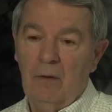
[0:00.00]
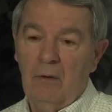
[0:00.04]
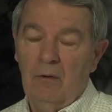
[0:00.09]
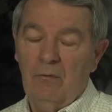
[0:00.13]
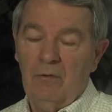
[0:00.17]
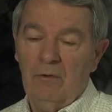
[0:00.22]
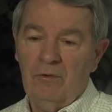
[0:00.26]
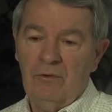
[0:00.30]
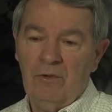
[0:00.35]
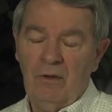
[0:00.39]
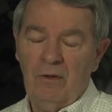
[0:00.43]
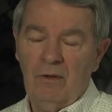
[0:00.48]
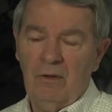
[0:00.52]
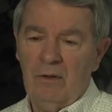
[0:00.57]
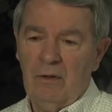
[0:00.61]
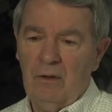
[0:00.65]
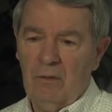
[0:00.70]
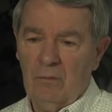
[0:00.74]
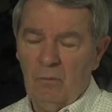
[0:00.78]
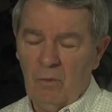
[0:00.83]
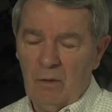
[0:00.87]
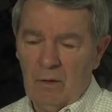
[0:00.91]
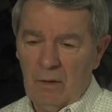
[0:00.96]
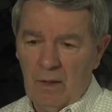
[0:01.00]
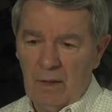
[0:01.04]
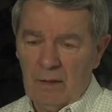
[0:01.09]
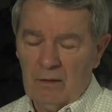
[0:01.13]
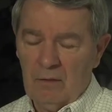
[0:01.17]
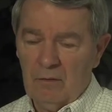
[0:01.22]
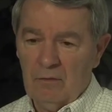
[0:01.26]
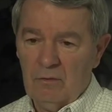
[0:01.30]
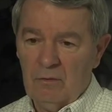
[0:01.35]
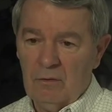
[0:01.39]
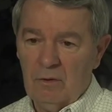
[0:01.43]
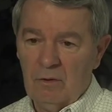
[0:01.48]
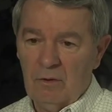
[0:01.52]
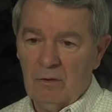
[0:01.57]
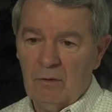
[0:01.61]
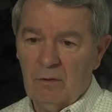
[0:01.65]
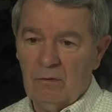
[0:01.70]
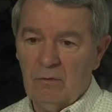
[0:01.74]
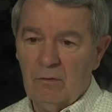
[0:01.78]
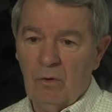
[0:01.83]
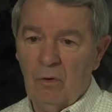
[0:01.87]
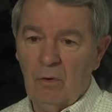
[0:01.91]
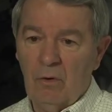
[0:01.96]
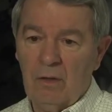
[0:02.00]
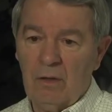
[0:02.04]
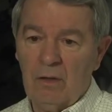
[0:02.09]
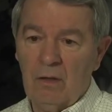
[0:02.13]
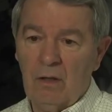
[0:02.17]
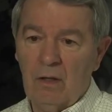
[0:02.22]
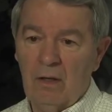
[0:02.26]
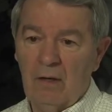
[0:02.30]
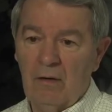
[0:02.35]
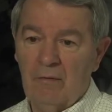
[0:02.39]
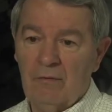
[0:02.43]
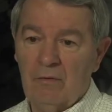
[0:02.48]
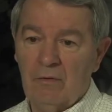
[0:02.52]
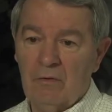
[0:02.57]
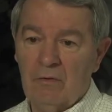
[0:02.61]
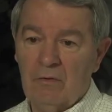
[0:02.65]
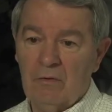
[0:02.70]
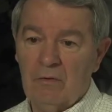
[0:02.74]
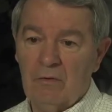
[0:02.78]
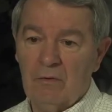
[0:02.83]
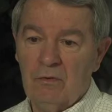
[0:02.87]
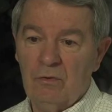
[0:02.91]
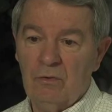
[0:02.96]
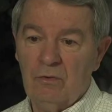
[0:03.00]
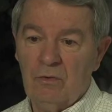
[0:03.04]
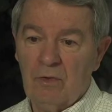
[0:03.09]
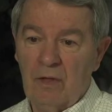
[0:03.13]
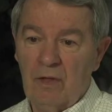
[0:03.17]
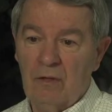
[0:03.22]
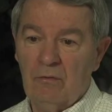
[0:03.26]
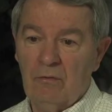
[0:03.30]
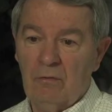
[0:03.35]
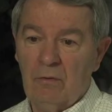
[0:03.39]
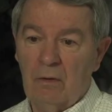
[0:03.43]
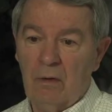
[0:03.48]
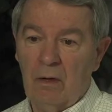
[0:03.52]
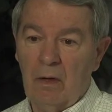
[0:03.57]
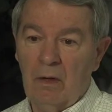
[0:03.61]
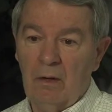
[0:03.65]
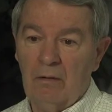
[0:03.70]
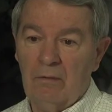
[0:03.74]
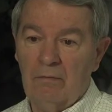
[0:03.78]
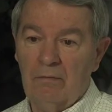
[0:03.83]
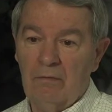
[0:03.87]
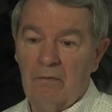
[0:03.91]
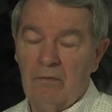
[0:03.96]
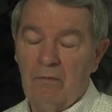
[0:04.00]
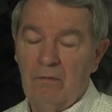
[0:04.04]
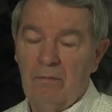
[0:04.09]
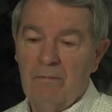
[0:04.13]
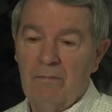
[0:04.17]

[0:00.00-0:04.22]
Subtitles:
resulted in what I consider heroic efforts to save her life.